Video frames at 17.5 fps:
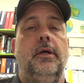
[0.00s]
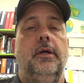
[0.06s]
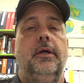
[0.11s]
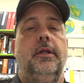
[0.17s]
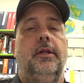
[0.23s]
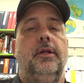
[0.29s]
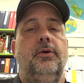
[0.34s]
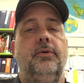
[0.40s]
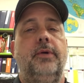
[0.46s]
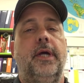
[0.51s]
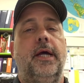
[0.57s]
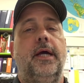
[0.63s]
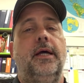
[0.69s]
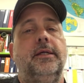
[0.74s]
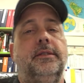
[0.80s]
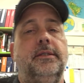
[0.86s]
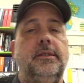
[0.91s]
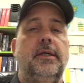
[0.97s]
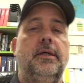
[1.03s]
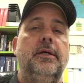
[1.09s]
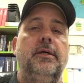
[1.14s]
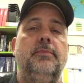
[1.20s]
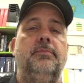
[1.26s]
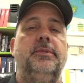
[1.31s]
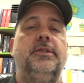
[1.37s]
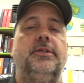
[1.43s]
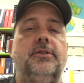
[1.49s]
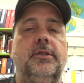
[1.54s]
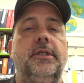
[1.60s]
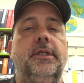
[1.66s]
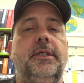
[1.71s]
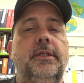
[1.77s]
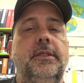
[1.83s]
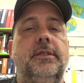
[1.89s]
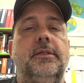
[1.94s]
Hello guys, Mr.
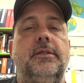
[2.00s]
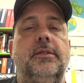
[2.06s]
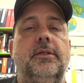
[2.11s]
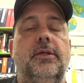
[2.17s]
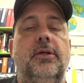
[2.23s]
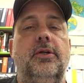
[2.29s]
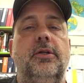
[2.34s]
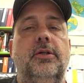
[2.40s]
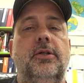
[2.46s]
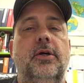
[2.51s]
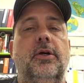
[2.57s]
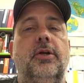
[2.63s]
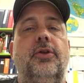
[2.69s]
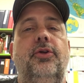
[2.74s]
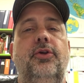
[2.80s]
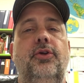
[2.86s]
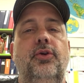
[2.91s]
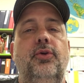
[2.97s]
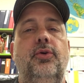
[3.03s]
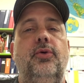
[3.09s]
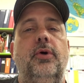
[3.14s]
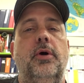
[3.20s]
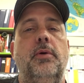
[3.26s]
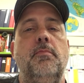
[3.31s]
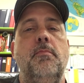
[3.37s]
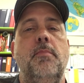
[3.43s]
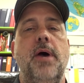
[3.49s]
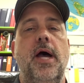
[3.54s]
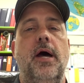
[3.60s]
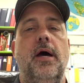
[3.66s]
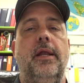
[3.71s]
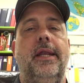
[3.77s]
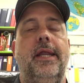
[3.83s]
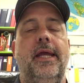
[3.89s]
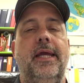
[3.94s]
Neese. I'm going to talk to you
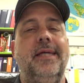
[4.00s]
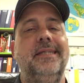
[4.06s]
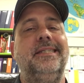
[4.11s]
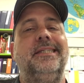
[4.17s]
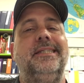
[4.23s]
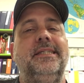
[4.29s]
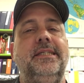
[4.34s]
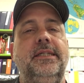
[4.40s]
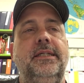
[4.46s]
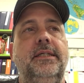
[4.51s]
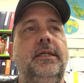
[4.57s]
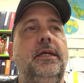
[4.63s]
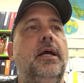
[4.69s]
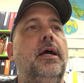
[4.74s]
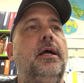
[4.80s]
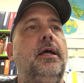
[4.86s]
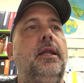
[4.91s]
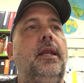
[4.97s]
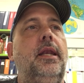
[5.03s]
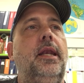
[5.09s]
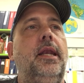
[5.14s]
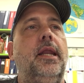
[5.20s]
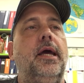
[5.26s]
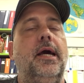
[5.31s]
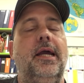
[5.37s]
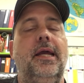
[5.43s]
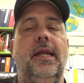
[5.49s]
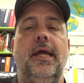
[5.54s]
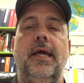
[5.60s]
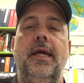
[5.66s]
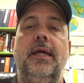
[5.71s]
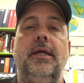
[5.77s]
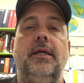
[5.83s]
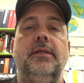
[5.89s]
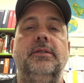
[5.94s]
about SE
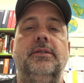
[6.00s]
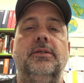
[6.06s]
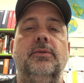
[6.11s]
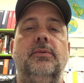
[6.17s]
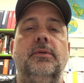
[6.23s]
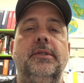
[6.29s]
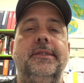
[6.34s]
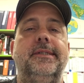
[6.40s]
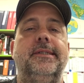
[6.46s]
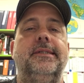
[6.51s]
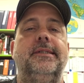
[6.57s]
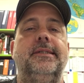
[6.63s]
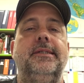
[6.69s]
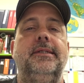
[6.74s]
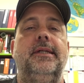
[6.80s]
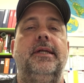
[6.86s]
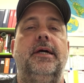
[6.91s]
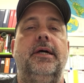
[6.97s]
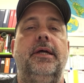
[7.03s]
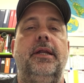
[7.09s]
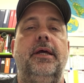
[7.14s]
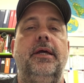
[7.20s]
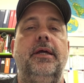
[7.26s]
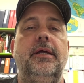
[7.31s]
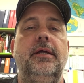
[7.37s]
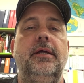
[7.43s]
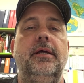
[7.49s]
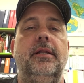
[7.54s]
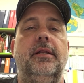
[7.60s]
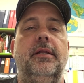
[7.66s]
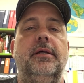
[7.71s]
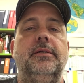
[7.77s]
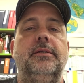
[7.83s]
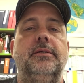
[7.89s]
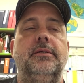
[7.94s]
9A. So what is SE 9A?
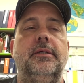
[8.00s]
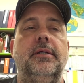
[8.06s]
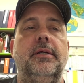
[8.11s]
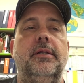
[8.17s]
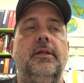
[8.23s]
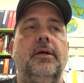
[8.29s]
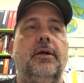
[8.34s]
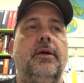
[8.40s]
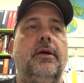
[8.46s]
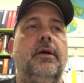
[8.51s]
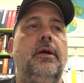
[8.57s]
Let's take a look.